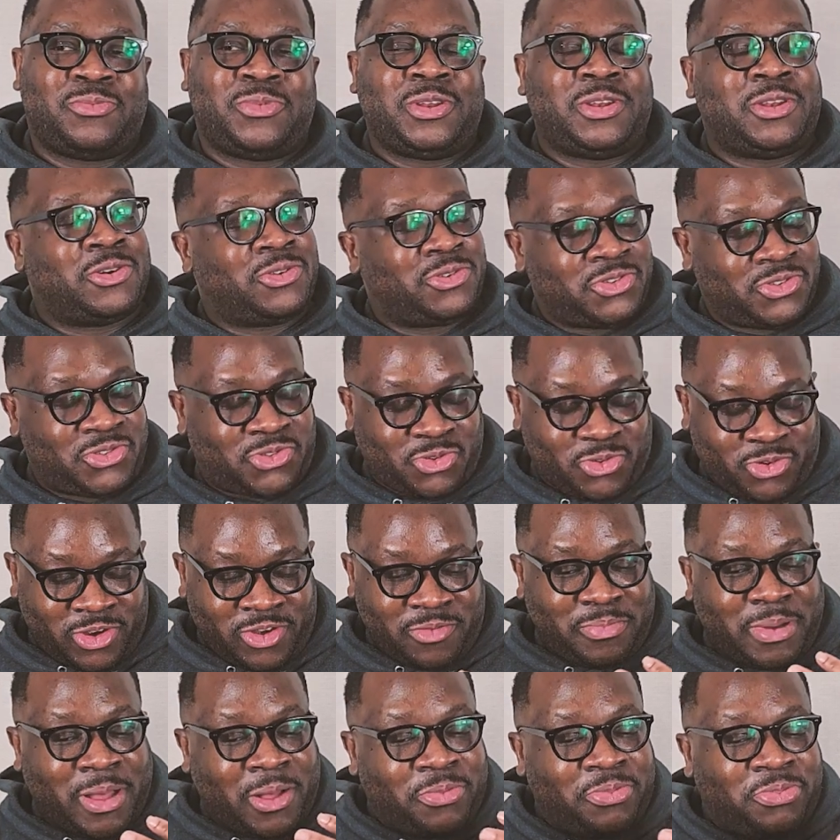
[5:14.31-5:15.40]
We know the story
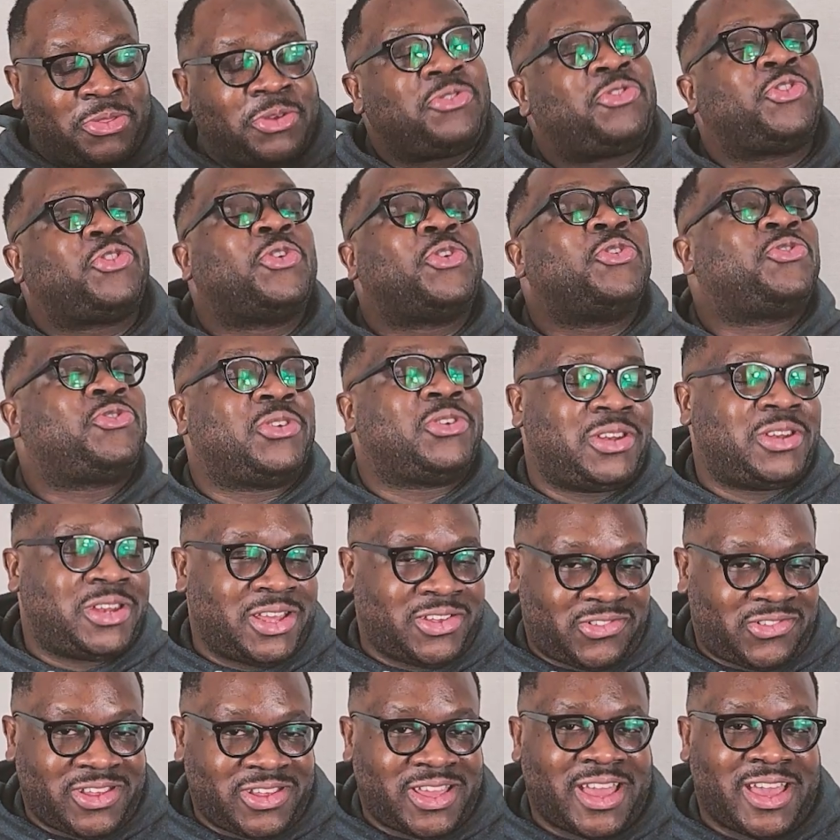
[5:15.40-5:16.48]
about the children that
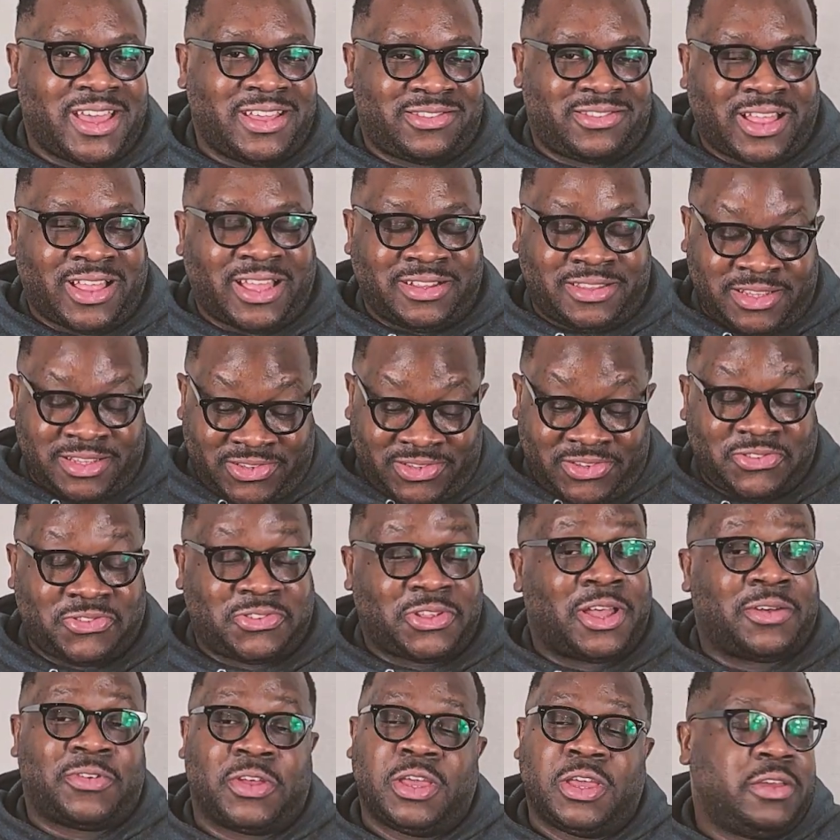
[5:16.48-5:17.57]
she has. Like, this is
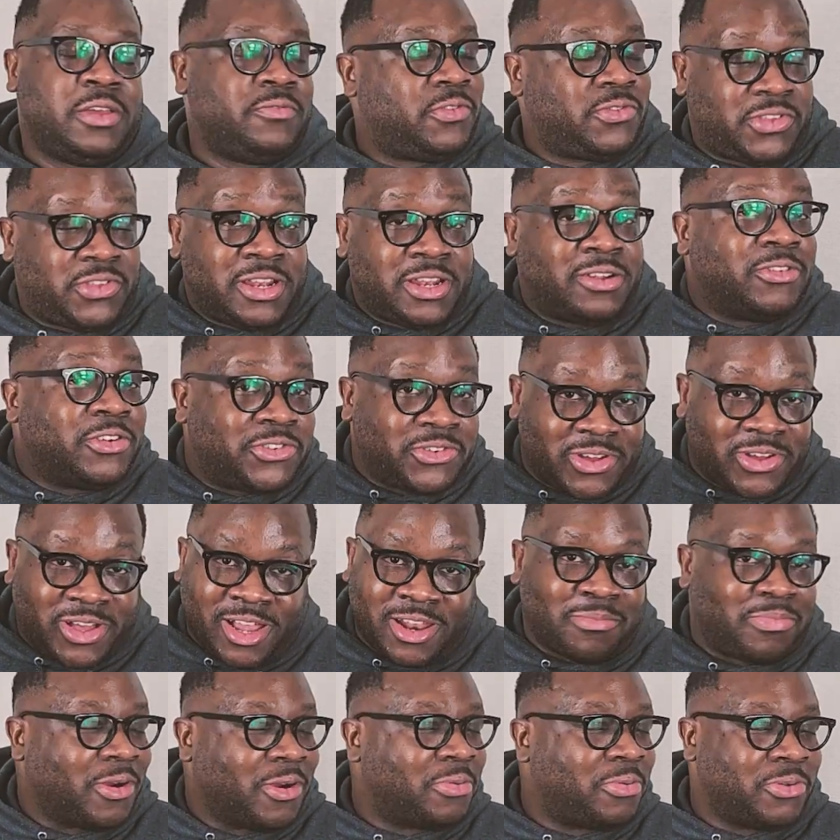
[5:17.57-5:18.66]
stuff, if you've seen Original Color
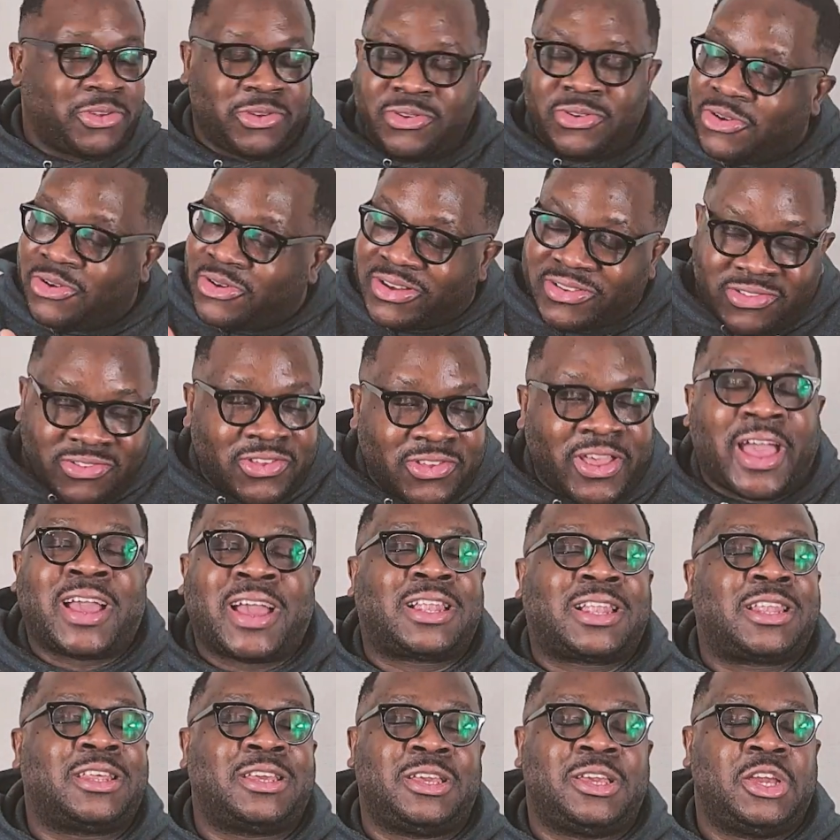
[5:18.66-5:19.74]
Purple, you know
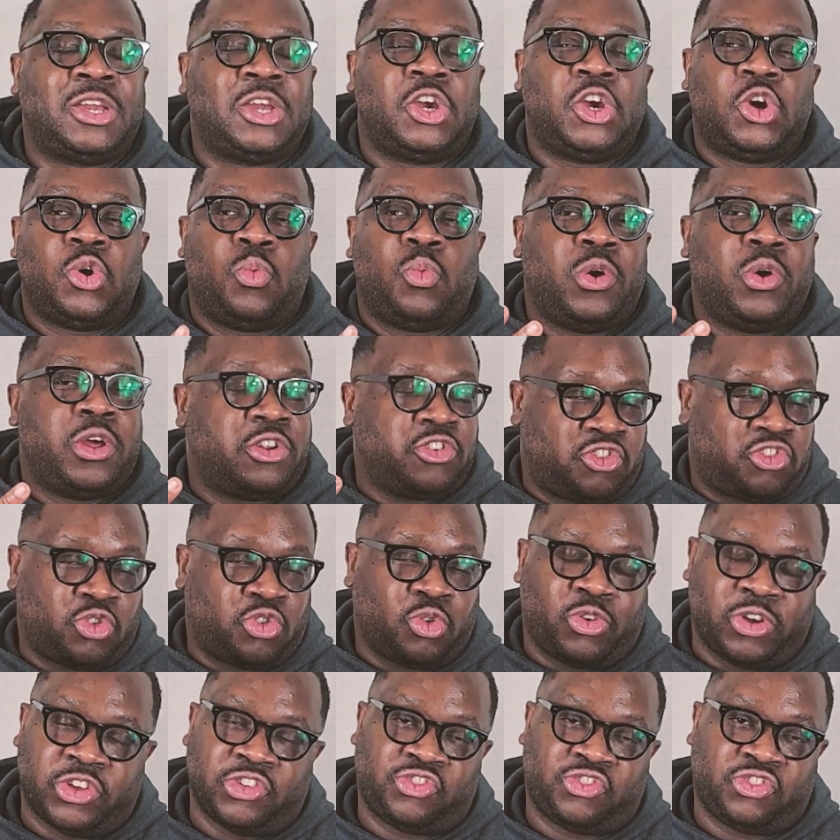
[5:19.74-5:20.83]
exactly where the
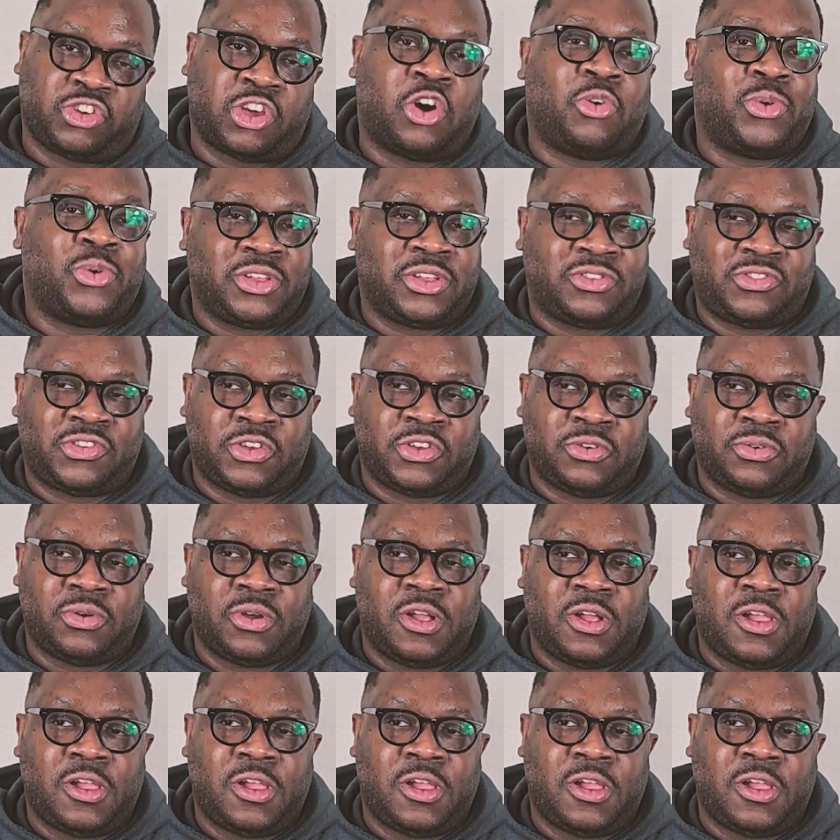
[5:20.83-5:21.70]
story is going to.